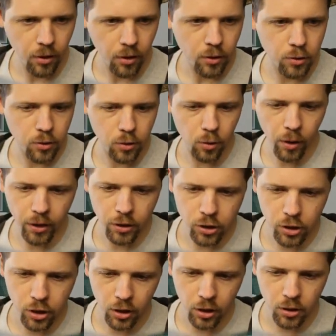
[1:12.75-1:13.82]
So I
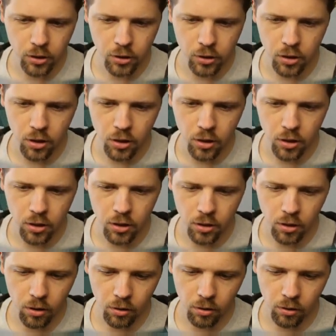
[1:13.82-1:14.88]
changed the
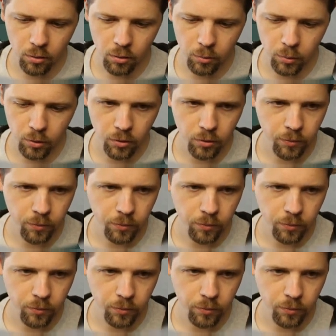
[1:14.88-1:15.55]
armor